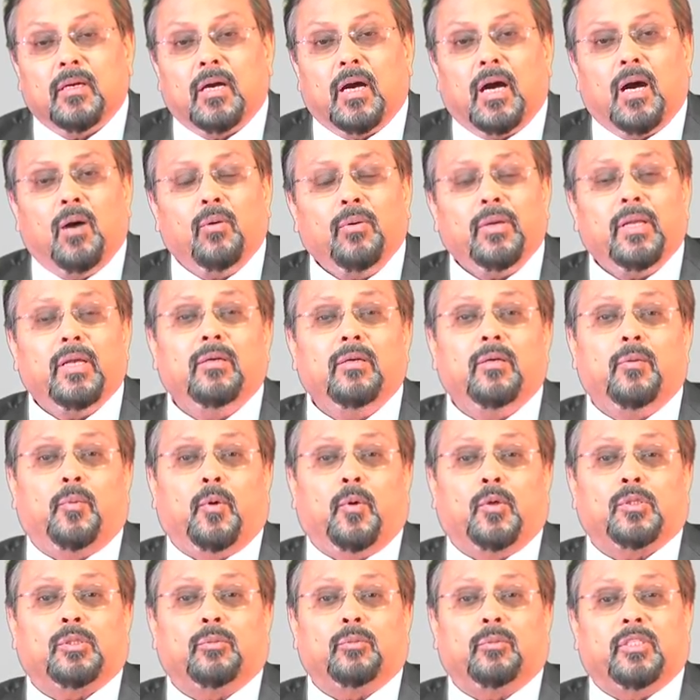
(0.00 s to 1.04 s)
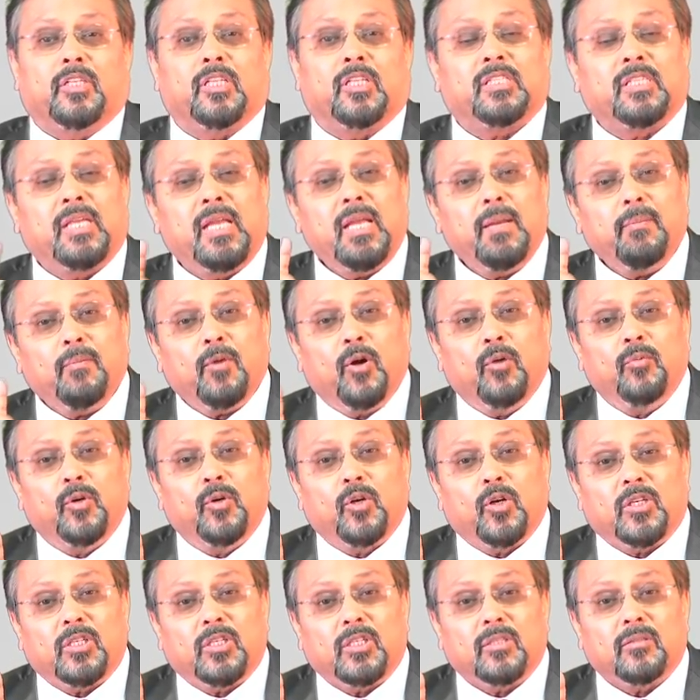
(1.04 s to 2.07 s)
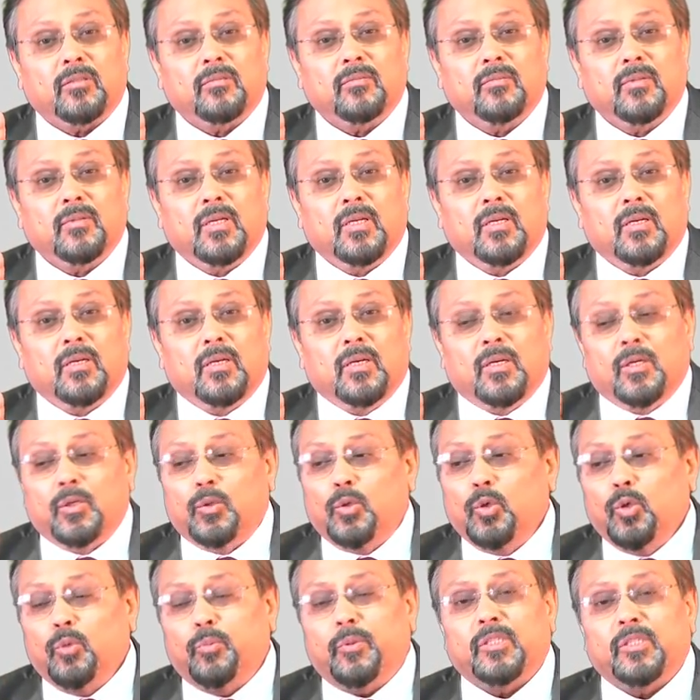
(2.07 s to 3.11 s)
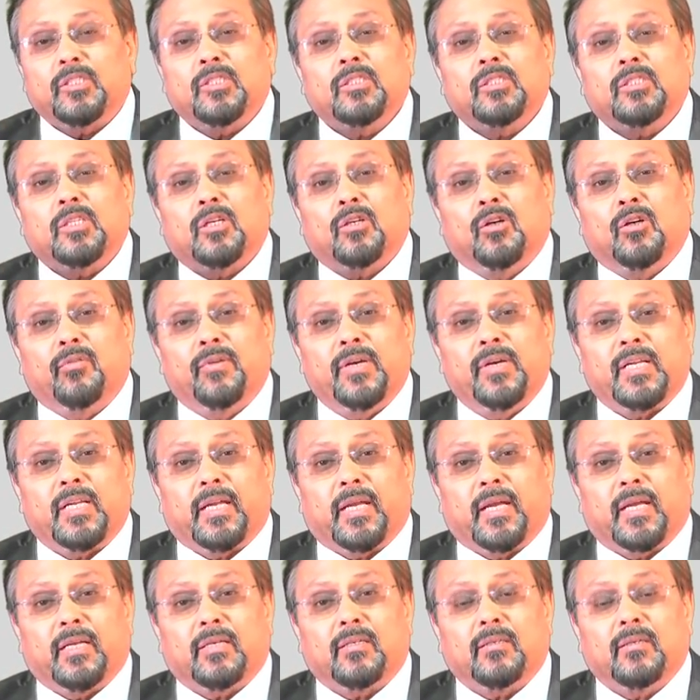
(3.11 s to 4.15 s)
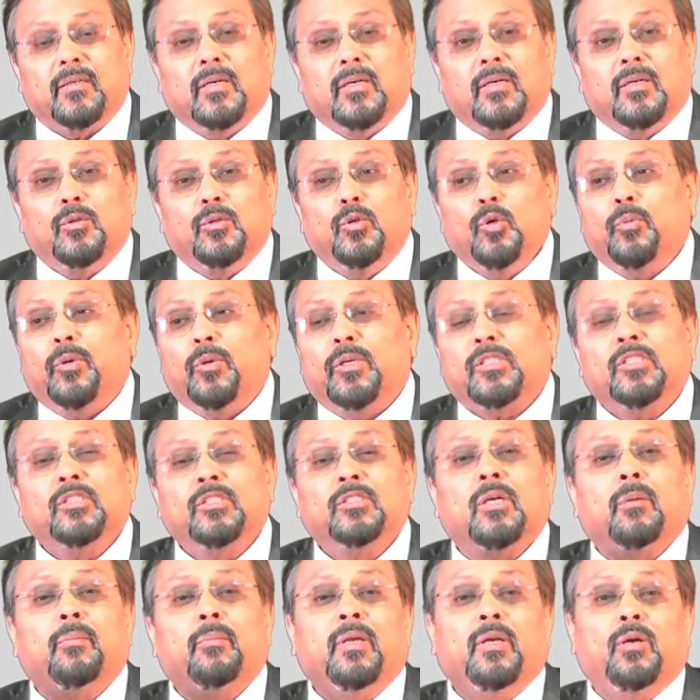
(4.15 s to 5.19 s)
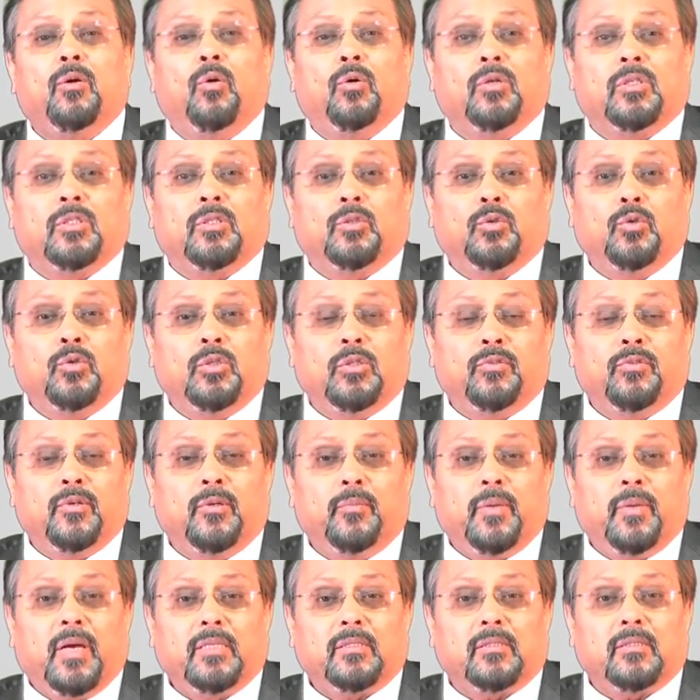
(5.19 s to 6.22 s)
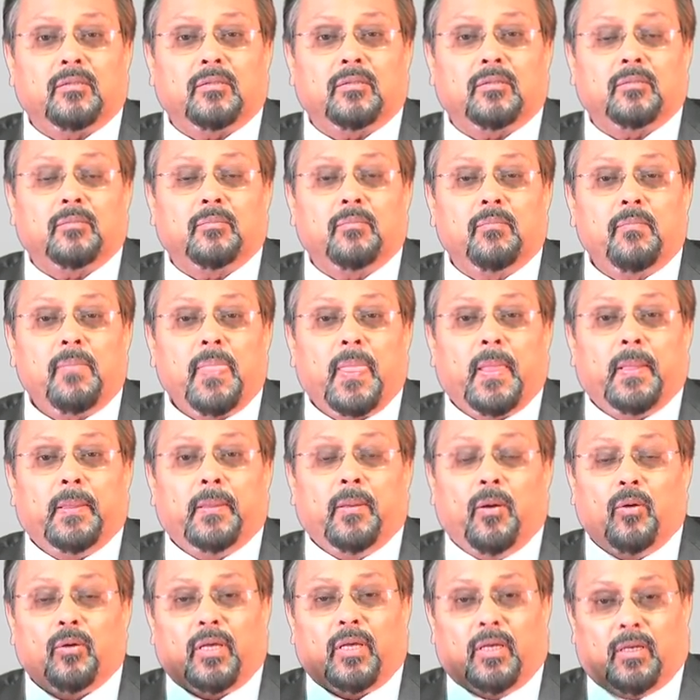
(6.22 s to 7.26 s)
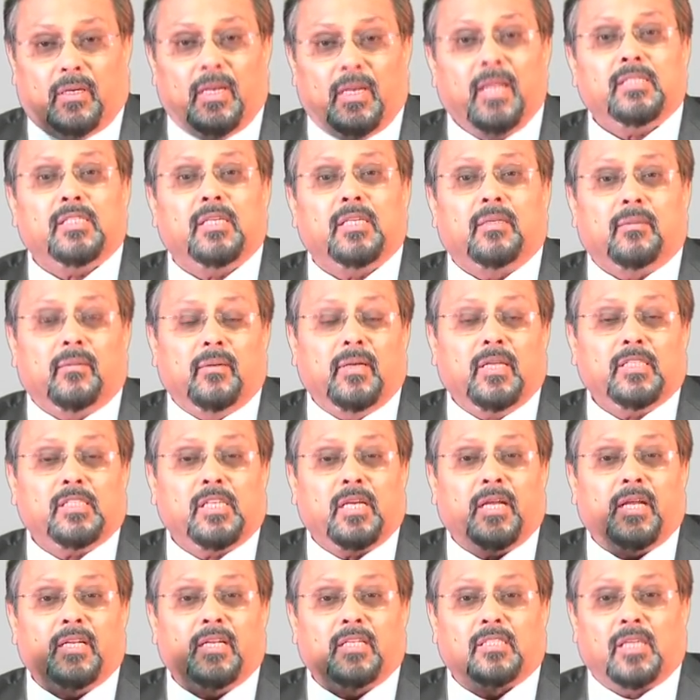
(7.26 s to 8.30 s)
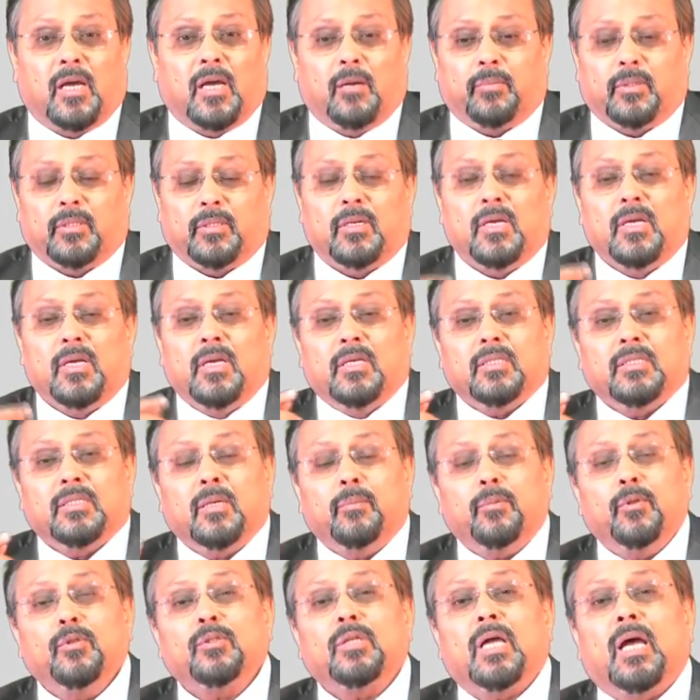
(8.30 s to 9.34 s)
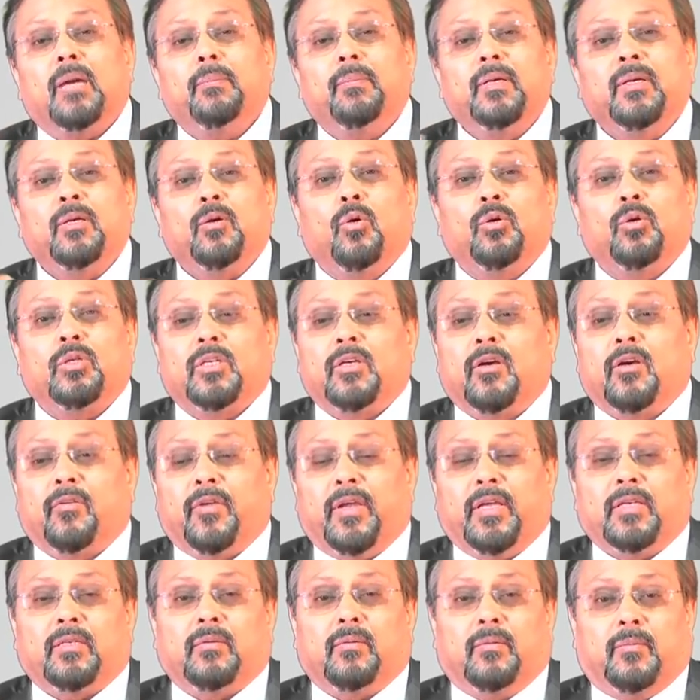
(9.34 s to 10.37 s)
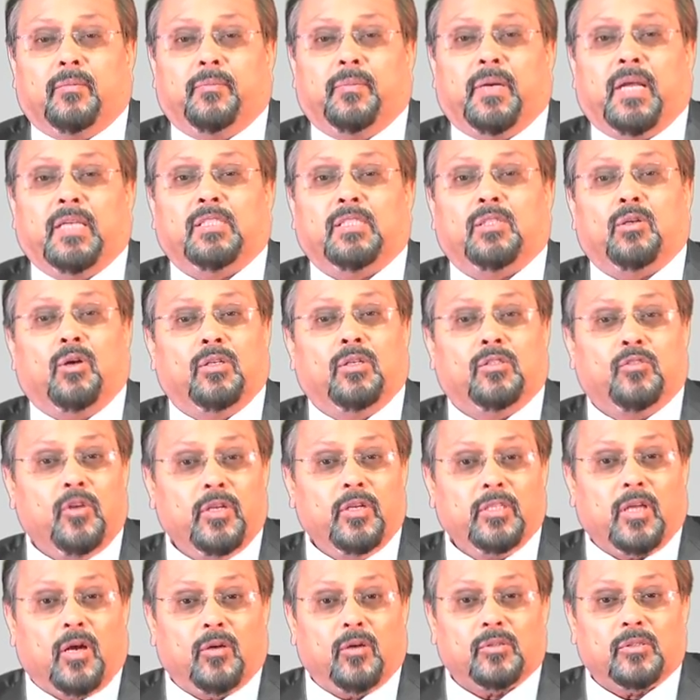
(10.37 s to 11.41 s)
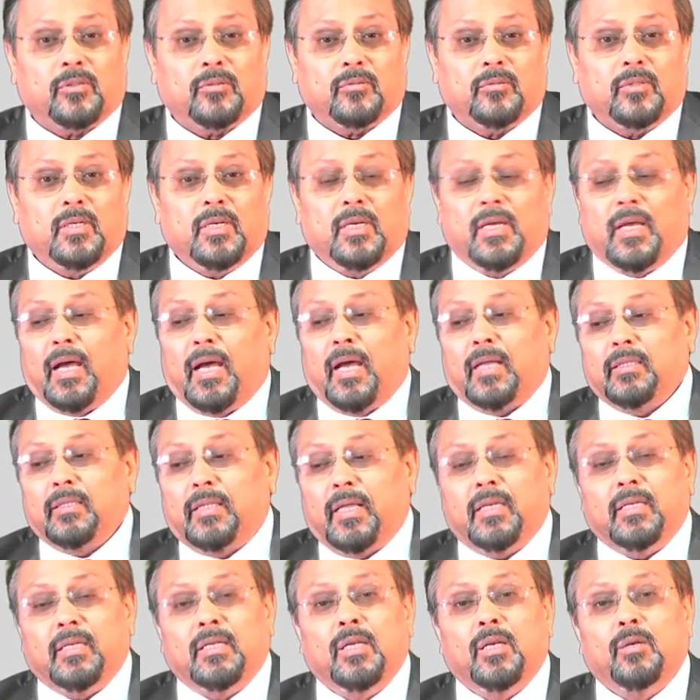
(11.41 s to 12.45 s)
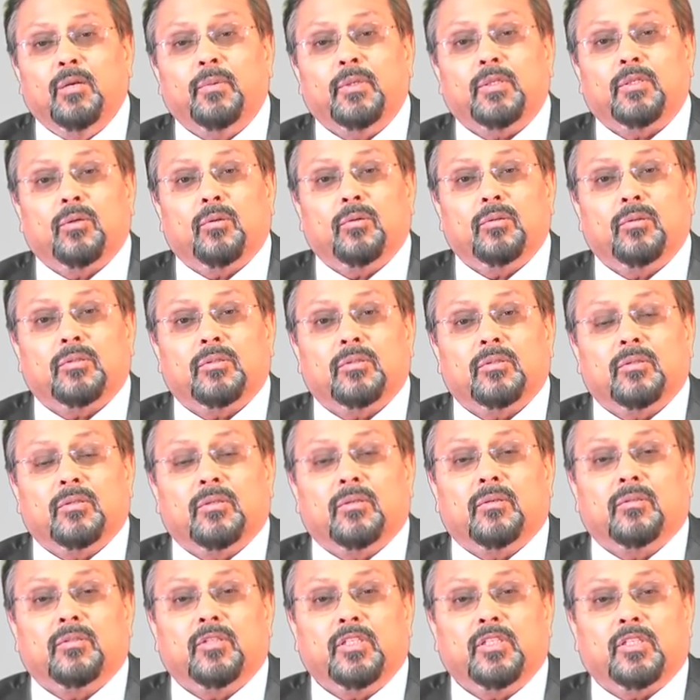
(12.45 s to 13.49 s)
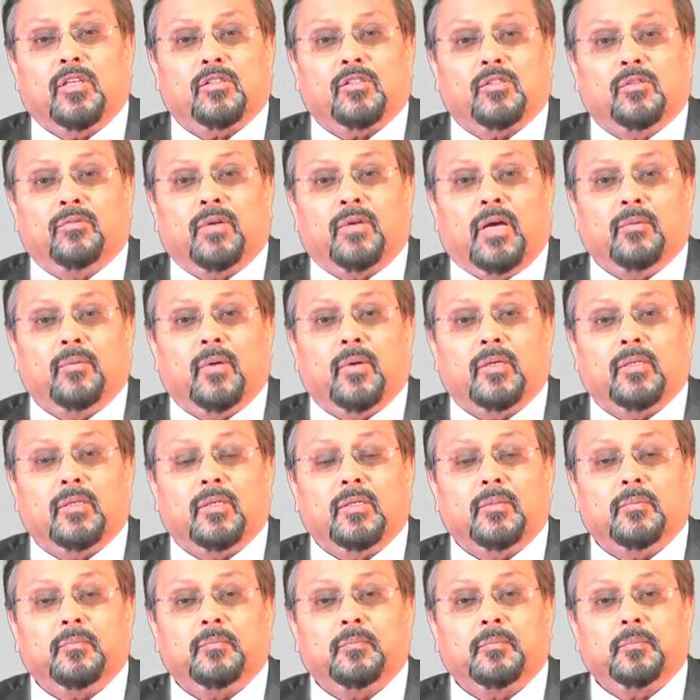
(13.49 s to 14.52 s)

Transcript: How can it be possible? The same commodity, two persons are coveting it, two persons are being quoted two different prices. Okay, let's take an example. Suppose I have been quoted a price called 3,000, and then he will be told 3,500.